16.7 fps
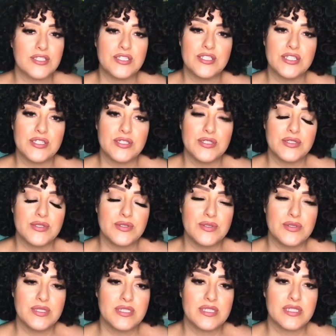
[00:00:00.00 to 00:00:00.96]

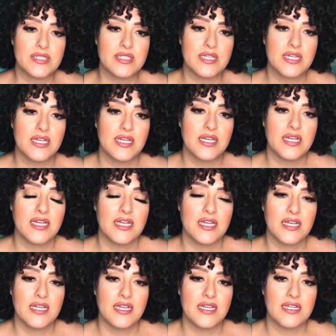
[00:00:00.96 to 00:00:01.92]
juice.
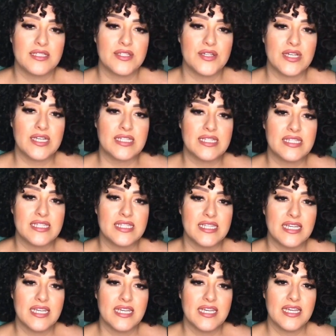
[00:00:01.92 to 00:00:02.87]
As you can
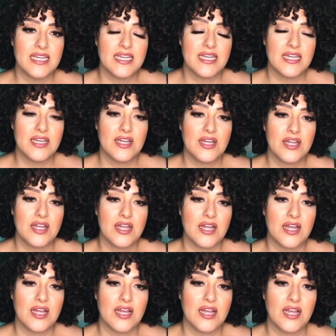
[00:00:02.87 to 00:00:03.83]
see,
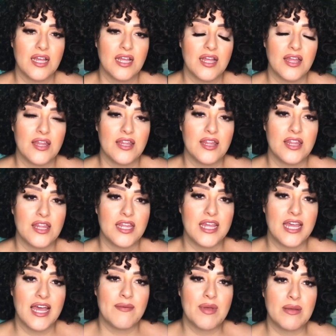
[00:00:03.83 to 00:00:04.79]

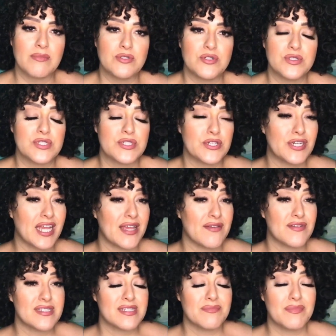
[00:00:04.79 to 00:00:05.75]
the juicer
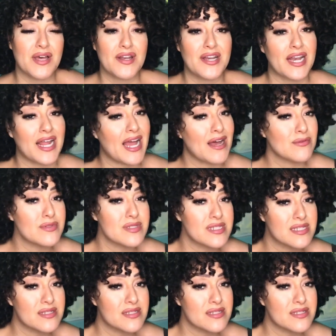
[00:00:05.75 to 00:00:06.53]
gave us about an ounce